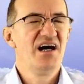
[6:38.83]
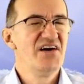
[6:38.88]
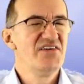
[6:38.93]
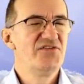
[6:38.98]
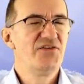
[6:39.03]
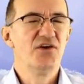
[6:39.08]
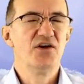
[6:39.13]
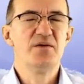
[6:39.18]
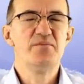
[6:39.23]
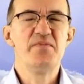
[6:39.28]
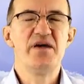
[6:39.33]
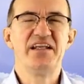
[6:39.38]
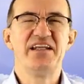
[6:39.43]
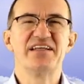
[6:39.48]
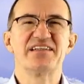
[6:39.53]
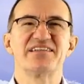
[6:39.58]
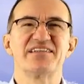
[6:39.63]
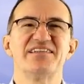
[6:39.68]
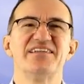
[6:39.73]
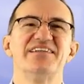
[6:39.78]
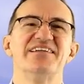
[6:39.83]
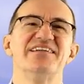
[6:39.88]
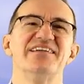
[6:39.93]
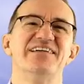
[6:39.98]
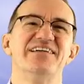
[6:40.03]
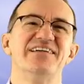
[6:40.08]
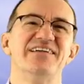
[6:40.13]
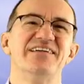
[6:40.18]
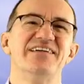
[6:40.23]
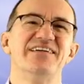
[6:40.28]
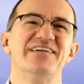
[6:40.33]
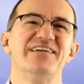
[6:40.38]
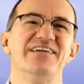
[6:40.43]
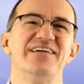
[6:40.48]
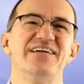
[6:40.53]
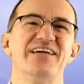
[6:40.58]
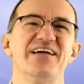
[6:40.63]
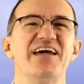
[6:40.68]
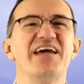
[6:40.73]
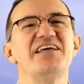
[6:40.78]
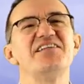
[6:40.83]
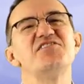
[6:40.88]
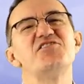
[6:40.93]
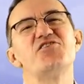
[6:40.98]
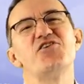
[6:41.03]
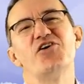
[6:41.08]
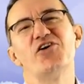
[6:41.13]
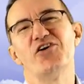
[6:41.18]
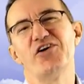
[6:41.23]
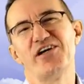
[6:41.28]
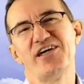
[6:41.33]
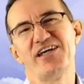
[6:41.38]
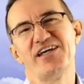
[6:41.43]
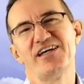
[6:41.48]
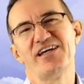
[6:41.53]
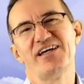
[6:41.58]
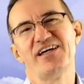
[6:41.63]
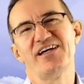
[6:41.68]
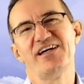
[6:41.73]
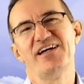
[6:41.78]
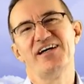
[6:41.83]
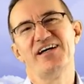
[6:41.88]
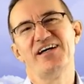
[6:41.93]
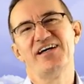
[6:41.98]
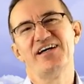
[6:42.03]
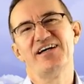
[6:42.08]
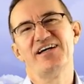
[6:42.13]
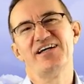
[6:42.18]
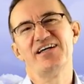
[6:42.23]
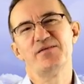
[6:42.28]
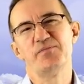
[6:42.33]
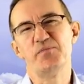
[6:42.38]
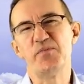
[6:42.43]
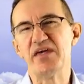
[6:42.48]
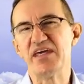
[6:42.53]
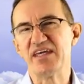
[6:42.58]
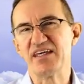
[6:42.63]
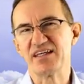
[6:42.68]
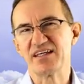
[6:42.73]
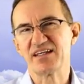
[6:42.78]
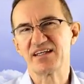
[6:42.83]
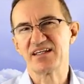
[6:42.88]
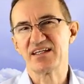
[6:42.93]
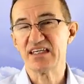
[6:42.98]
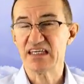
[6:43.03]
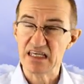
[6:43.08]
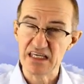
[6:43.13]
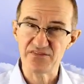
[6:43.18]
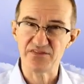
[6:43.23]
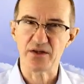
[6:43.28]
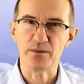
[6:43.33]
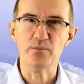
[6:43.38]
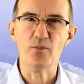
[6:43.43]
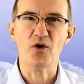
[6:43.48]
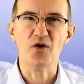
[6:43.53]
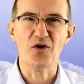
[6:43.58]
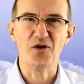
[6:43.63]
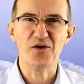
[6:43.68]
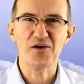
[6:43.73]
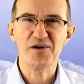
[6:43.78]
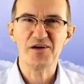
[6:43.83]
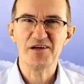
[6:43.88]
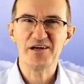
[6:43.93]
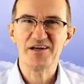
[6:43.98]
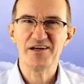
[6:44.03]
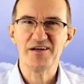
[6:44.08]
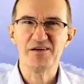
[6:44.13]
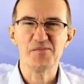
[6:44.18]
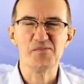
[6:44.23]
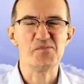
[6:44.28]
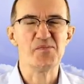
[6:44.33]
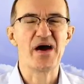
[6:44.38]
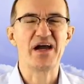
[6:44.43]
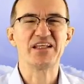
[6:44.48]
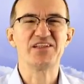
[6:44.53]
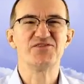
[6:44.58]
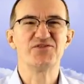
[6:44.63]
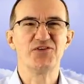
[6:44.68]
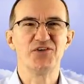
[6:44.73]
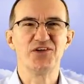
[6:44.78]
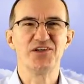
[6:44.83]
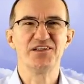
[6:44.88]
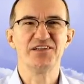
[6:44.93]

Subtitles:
for a minute. Enjoy being even more mindful.